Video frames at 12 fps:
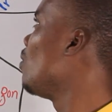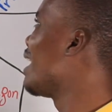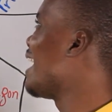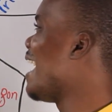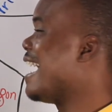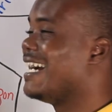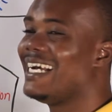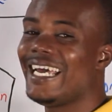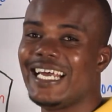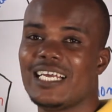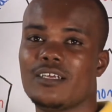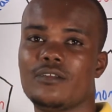
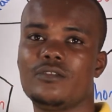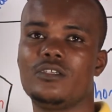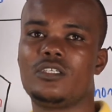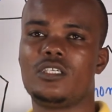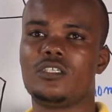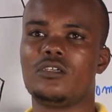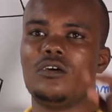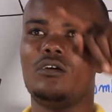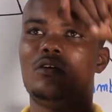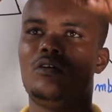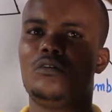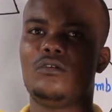carré. This is a
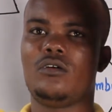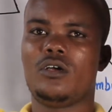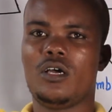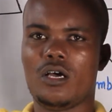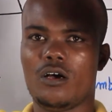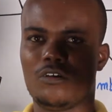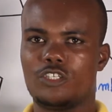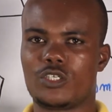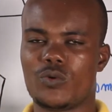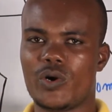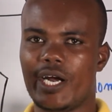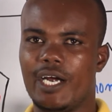
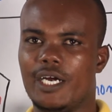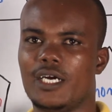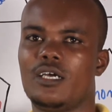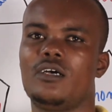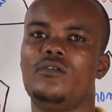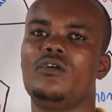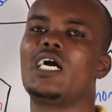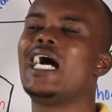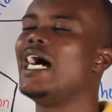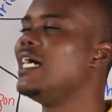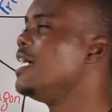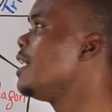square. On
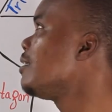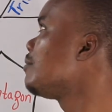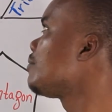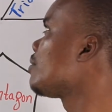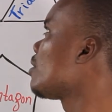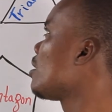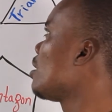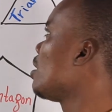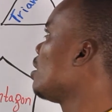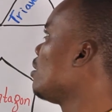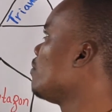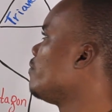carré.
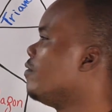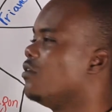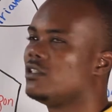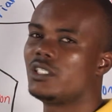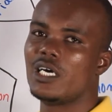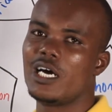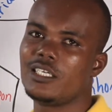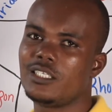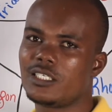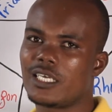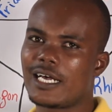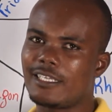4
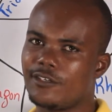sides. 4